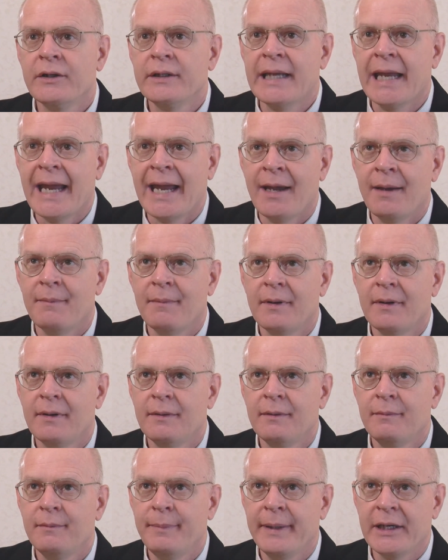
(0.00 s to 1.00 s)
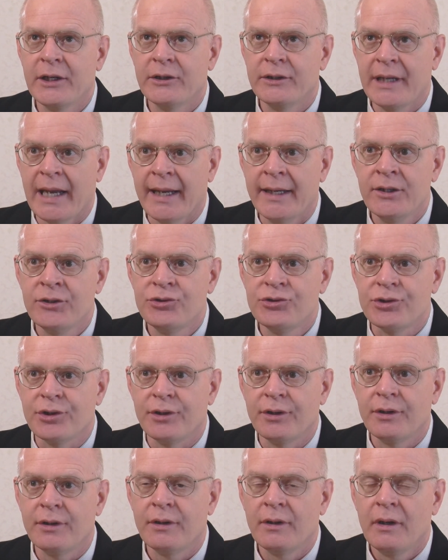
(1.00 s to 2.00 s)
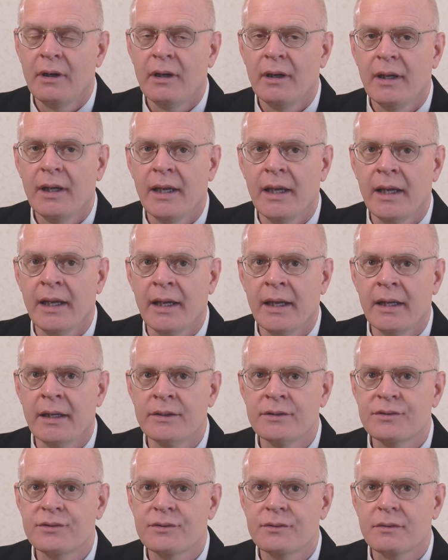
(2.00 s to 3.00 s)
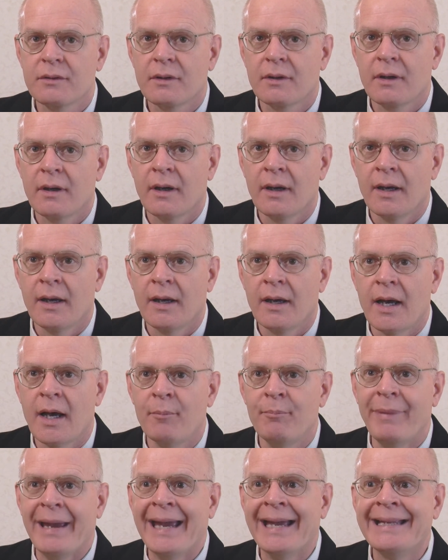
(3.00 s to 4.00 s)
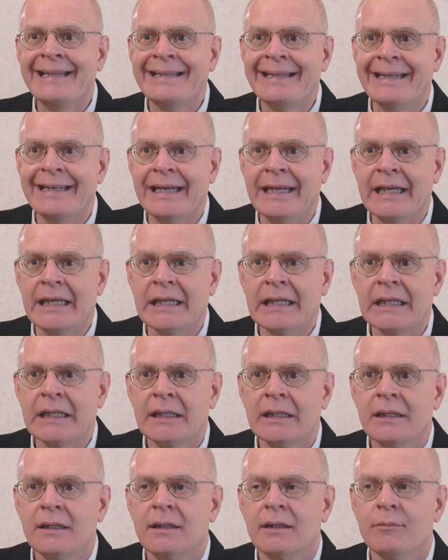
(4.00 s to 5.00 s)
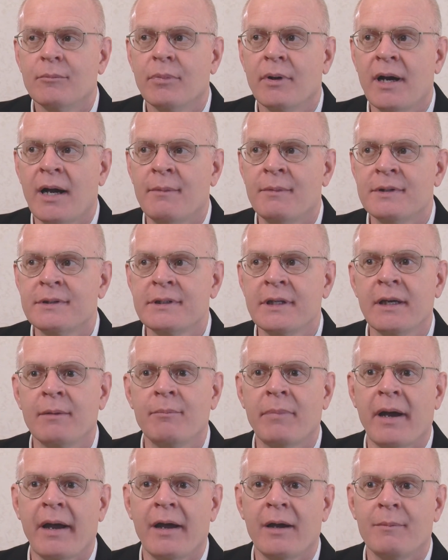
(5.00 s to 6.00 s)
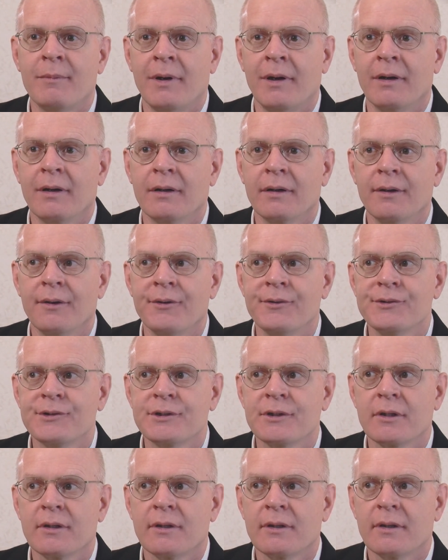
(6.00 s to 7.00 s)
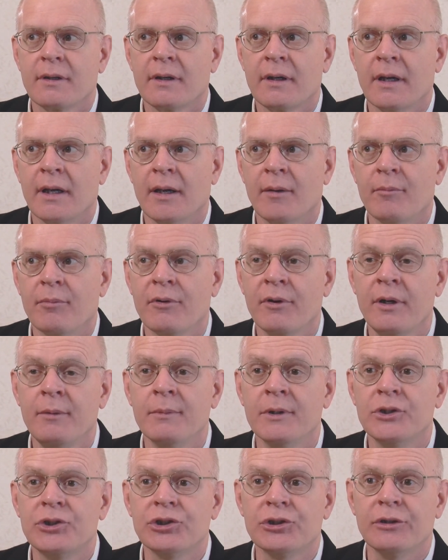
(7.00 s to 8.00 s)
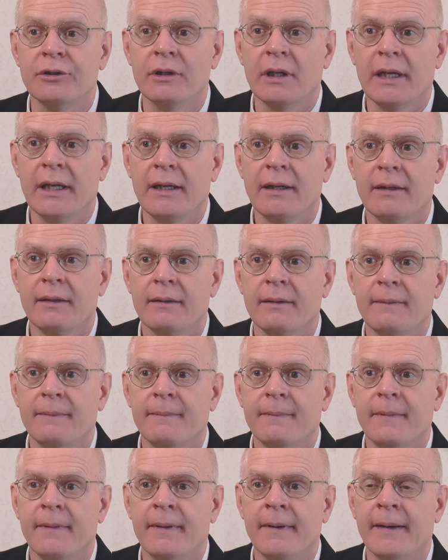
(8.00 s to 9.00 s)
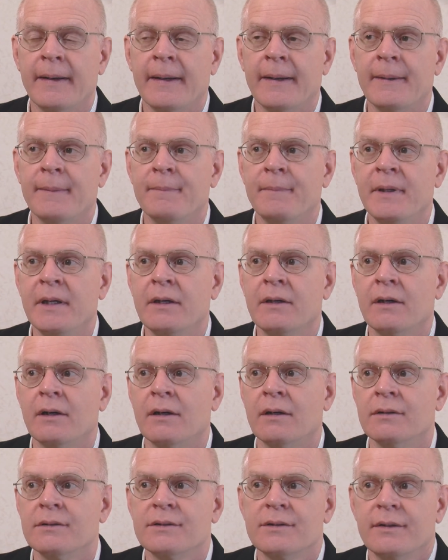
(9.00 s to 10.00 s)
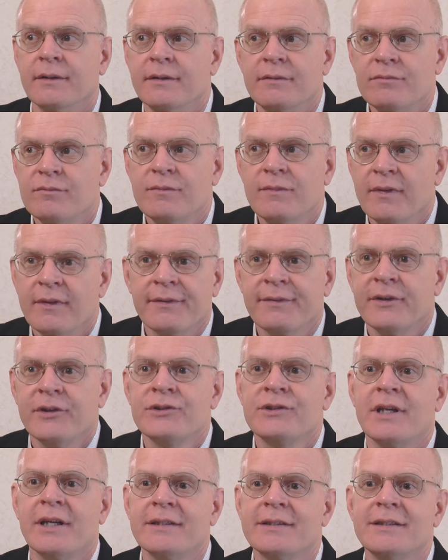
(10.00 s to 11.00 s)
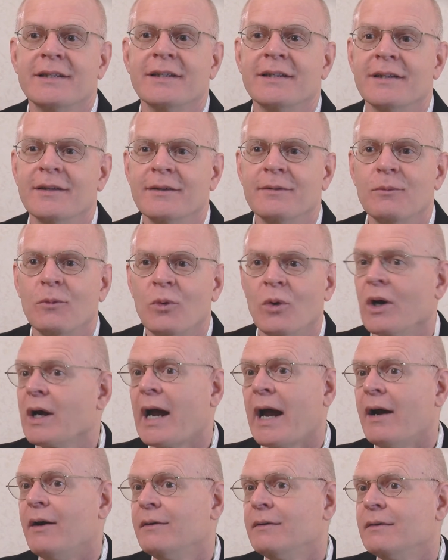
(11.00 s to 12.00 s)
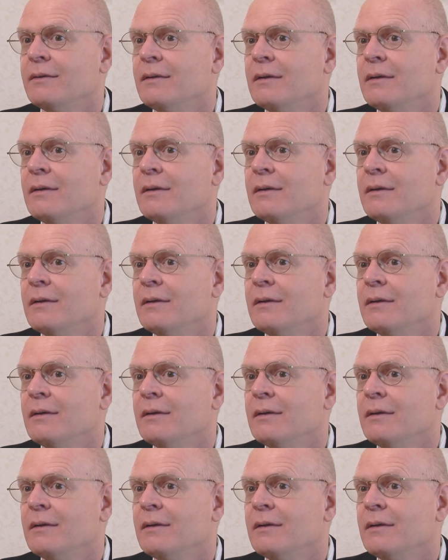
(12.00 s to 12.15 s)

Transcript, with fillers: bigger danger is uh, abandoning promising biomarkers uh, prematurely uh, because the first test didn't work out.